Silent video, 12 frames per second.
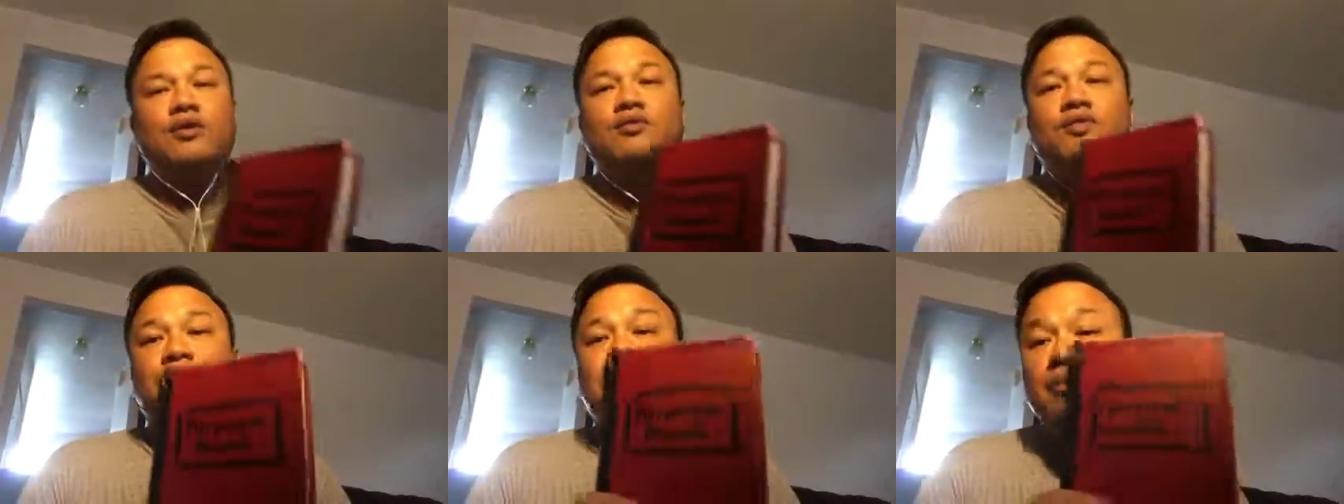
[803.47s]

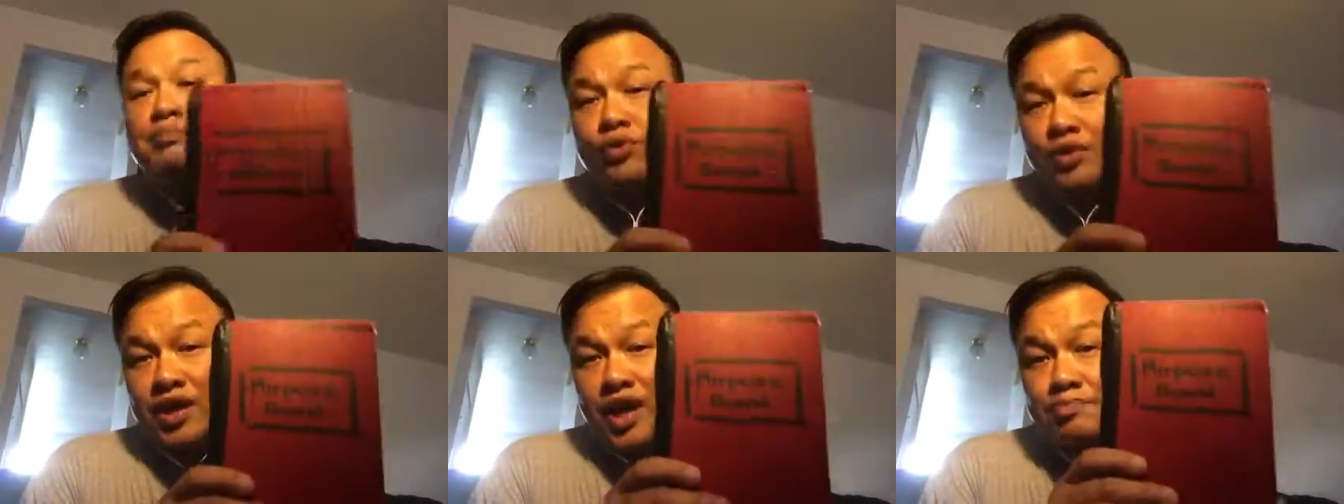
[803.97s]
Remember
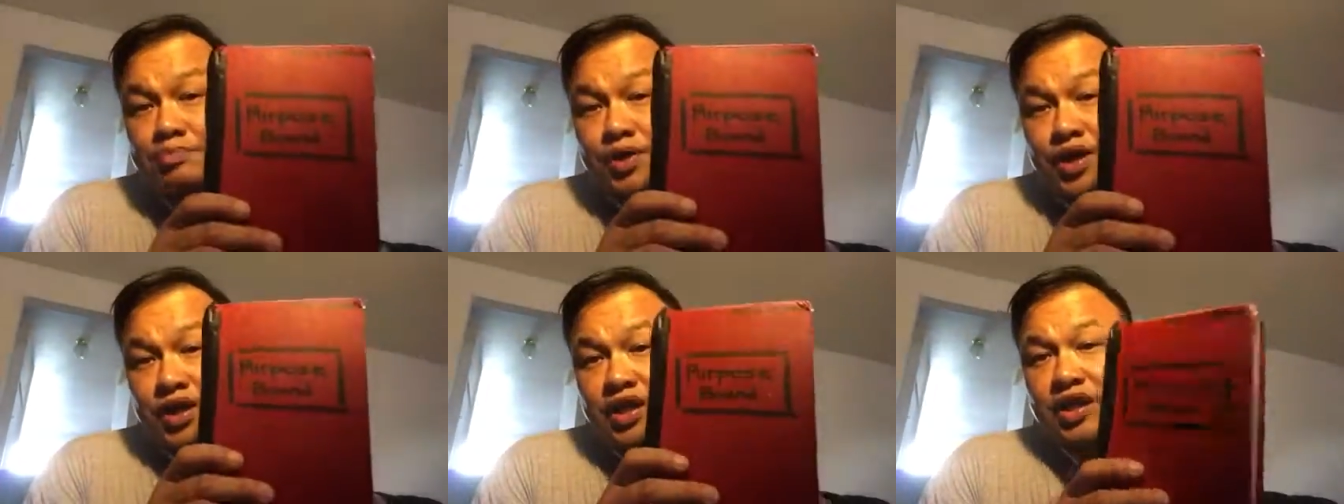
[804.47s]
it and put
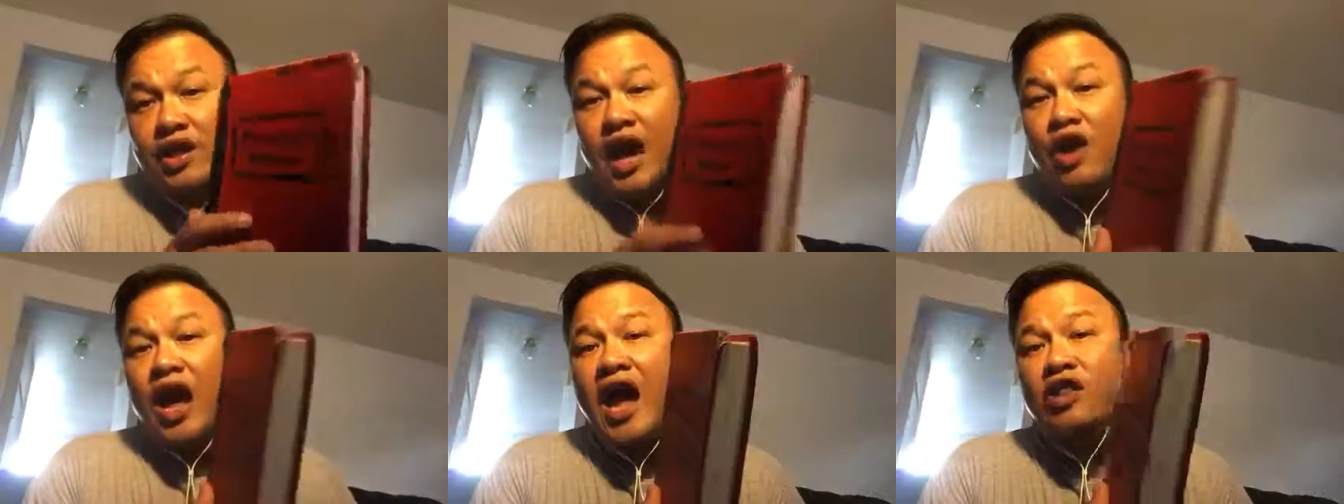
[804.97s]
it.
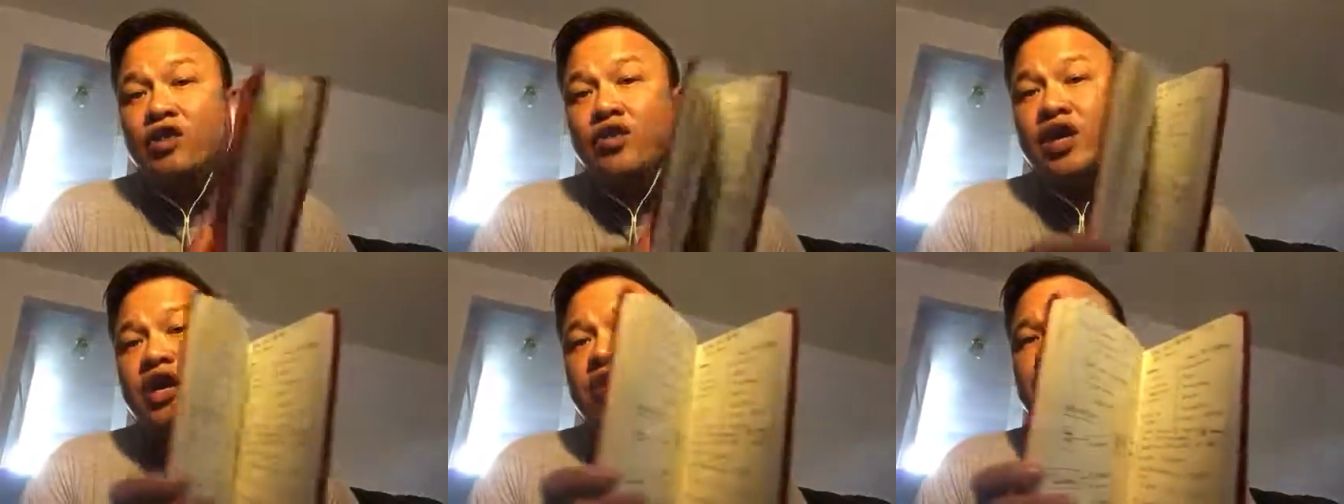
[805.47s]
I highly
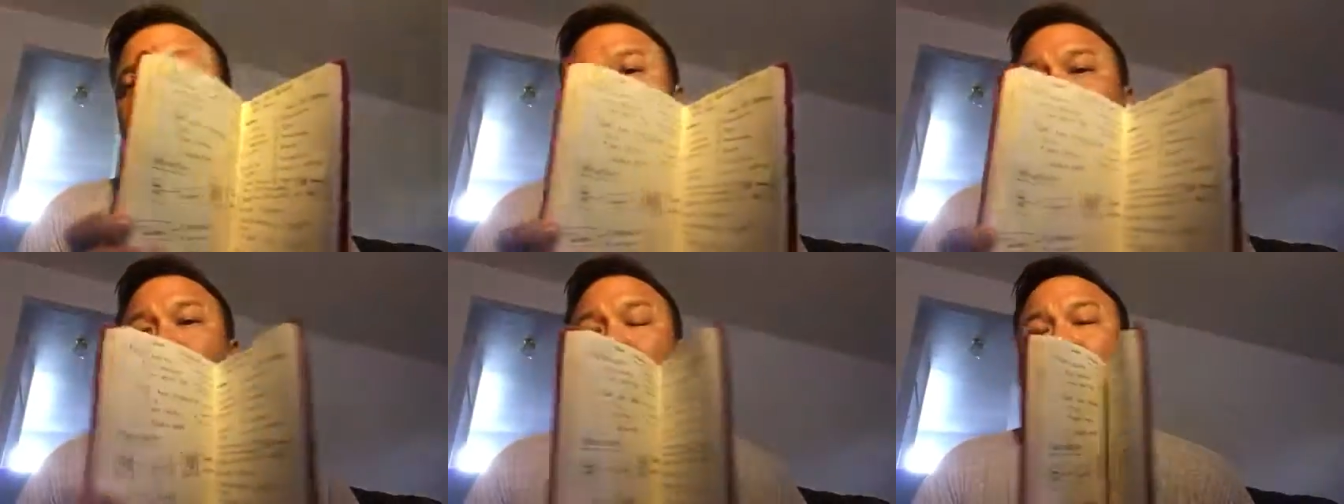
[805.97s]

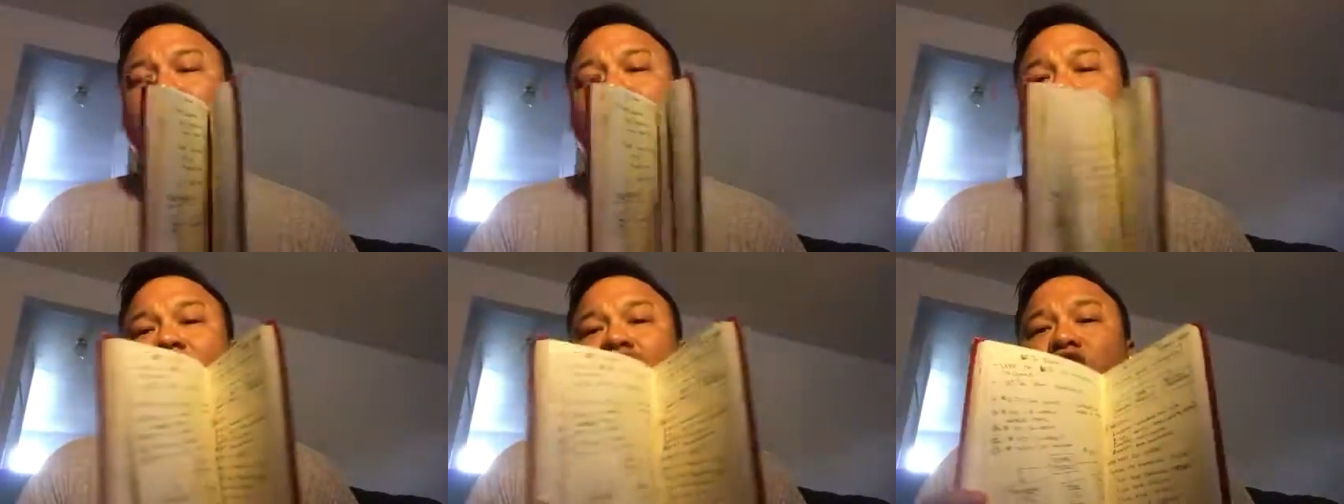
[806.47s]
recommend create
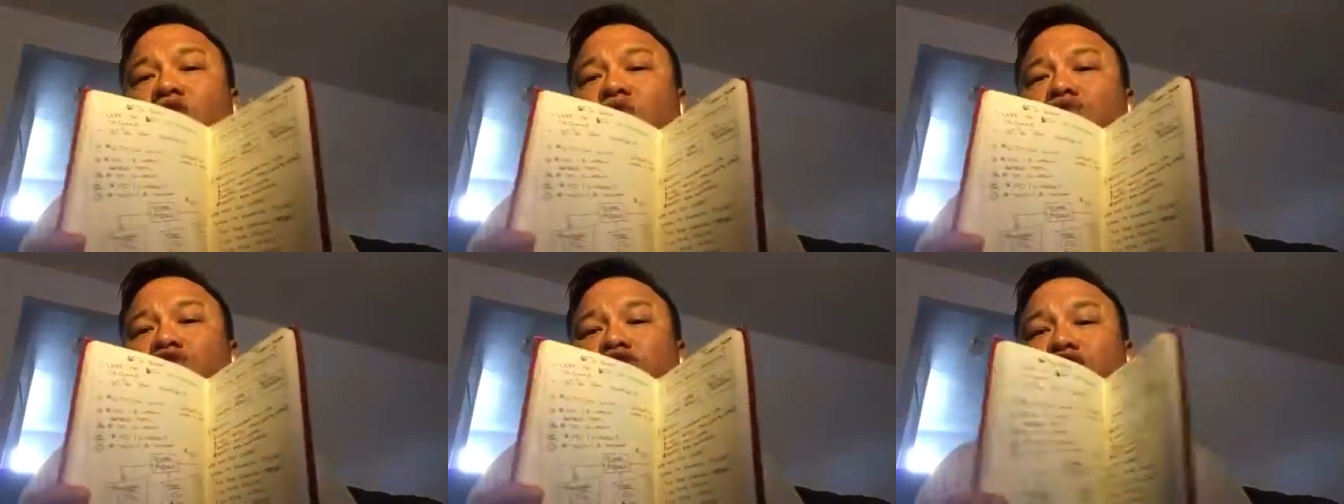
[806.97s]
have your
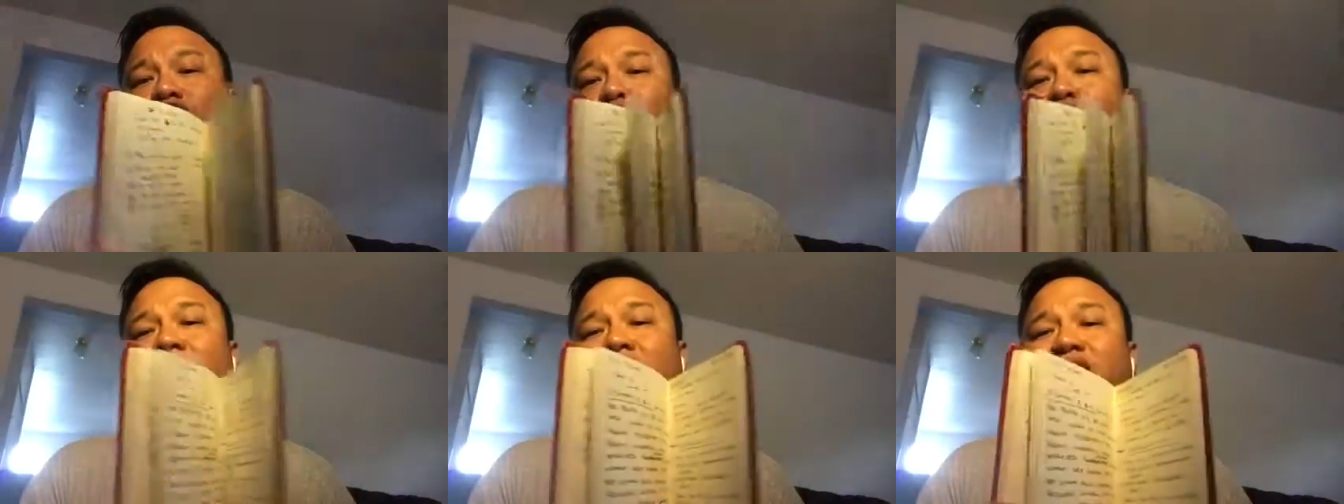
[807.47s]
own journal.
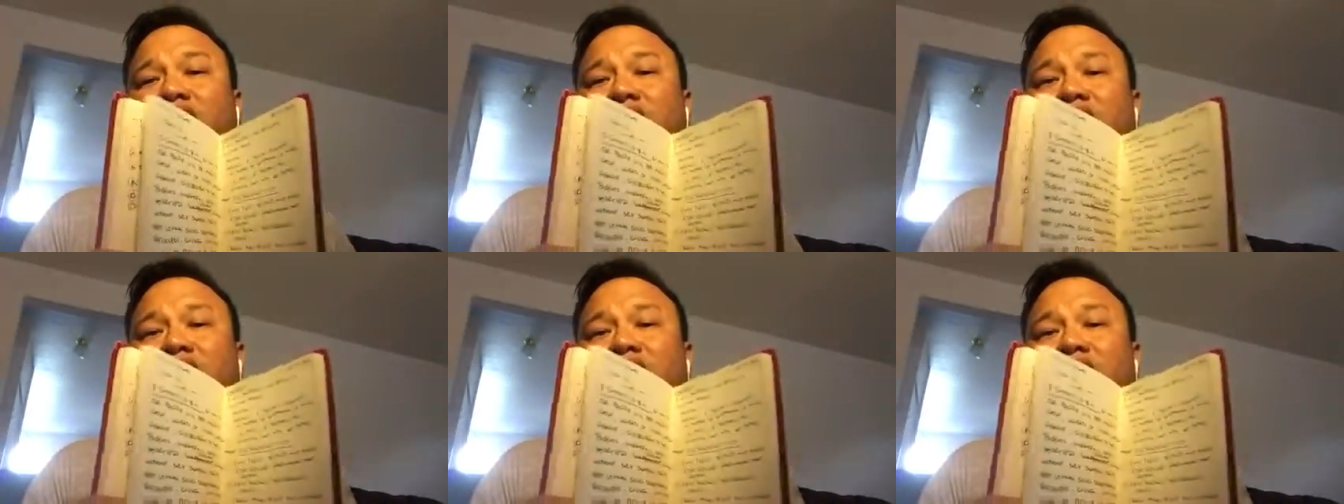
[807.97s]
Why?